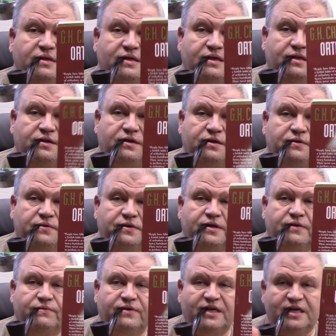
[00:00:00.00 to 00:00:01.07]
it's an
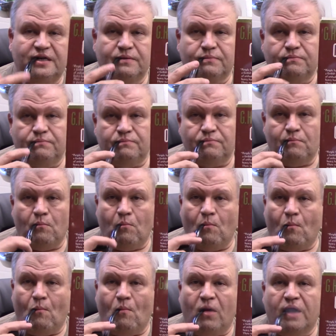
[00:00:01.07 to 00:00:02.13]
interesting read.
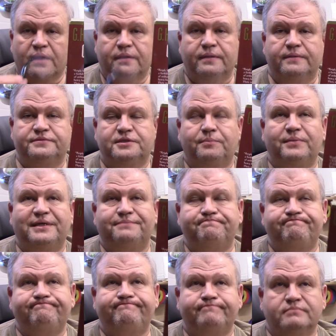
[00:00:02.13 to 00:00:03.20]
It's a bit,
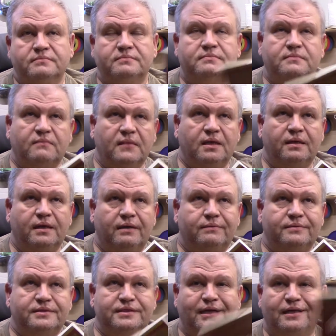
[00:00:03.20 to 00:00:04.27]
you know,
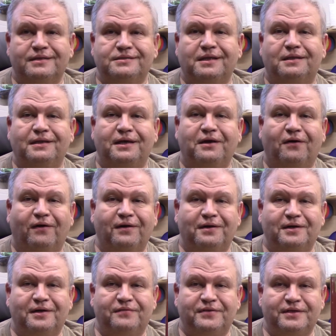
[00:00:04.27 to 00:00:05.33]
it's not lighthearted.
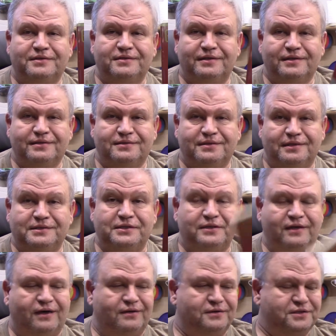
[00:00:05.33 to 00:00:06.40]
Obviously, it's
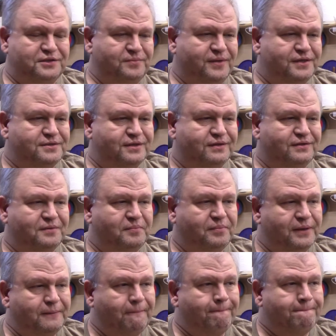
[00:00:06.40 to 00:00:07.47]
theology basically,
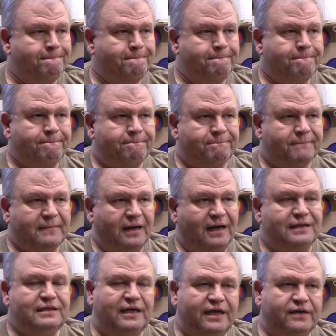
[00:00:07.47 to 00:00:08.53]
but I
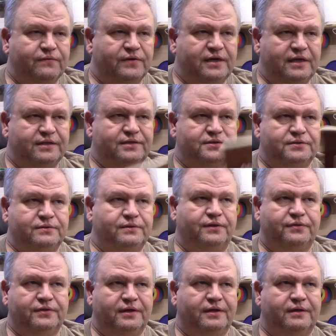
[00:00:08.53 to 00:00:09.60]
like reading this sort of
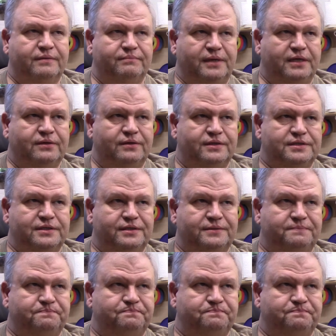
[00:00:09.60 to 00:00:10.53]
thing because it